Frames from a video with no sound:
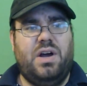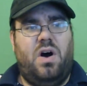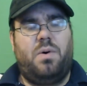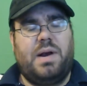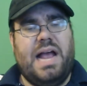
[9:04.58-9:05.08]

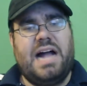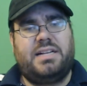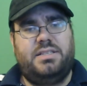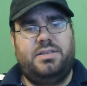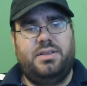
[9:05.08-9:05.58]
all
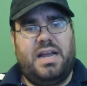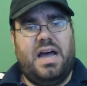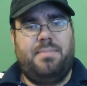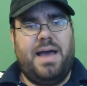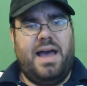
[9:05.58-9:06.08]
react to the
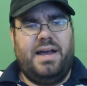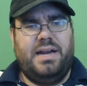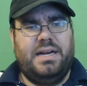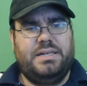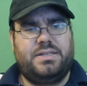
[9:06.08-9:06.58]
combat
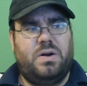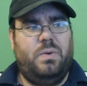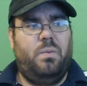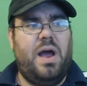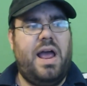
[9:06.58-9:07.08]
in a
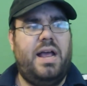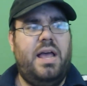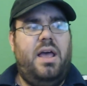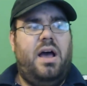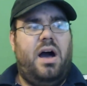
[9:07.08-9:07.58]
certain way.
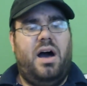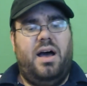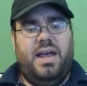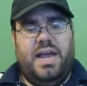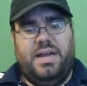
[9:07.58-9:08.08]

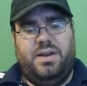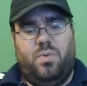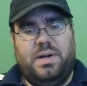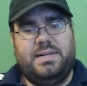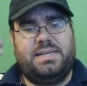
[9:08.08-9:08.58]
And
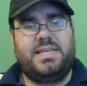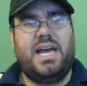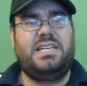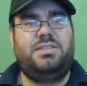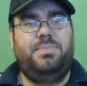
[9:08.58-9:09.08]
what
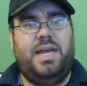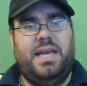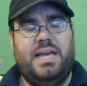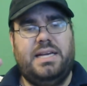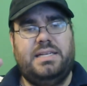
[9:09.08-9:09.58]
excites me
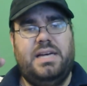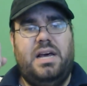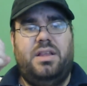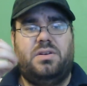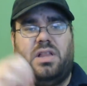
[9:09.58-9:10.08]
is
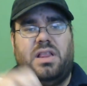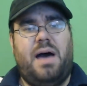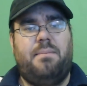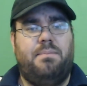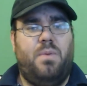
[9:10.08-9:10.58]
there's a
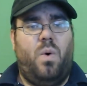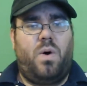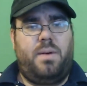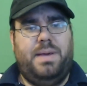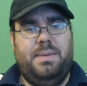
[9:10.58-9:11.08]
lot
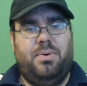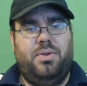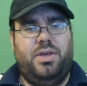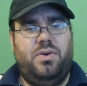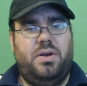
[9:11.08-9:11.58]
more people
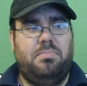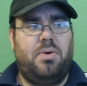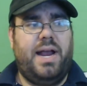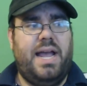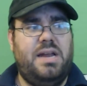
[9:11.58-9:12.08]
that you can
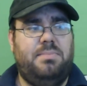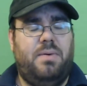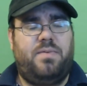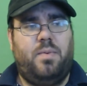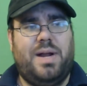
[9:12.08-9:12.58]
bring in,
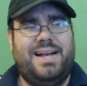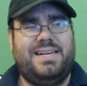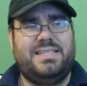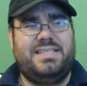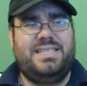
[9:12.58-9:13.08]
but from what I
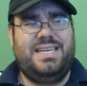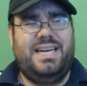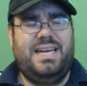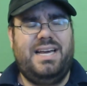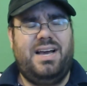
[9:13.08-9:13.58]
could
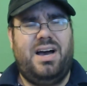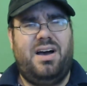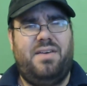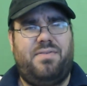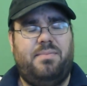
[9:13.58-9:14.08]
see
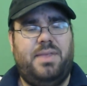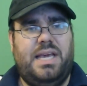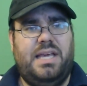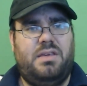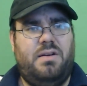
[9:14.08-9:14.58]
from
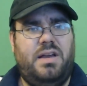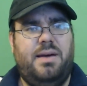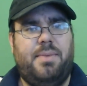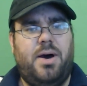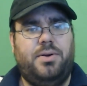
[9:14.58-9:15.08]
the E3
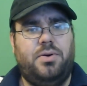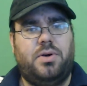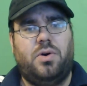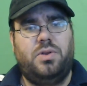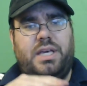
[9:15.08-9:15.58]
demo, you
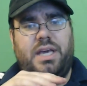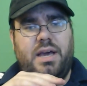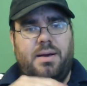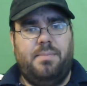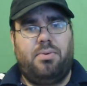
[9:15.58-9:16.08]
could only
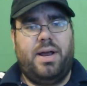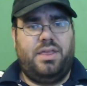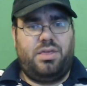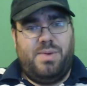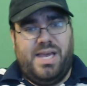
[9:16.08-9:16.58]
bring
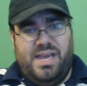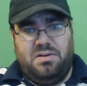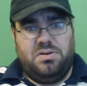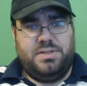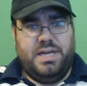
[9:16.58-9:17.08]
3
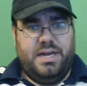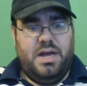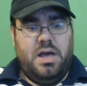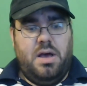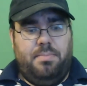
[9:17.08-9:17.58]
heroes in,
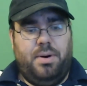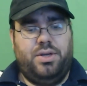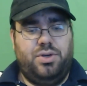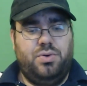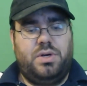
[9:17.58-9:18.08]
but
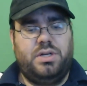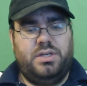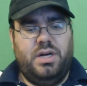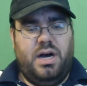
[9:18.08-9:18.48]
you could,